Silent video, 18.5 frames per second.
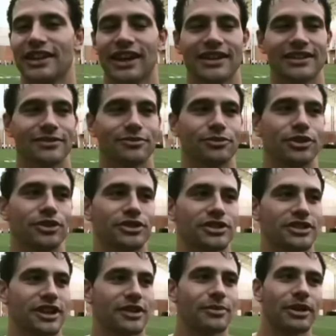I got some
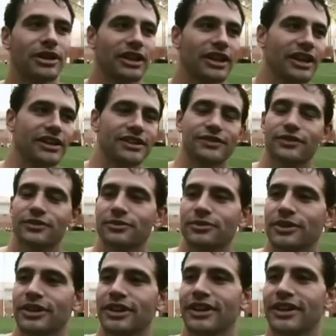bruises on my legs from,
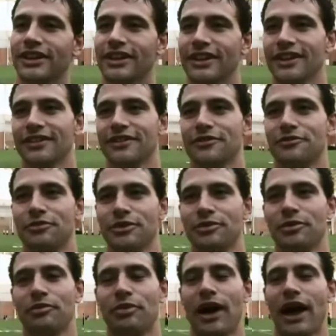from
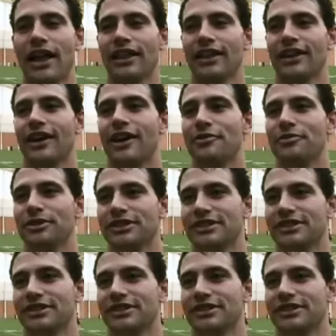people piling on me.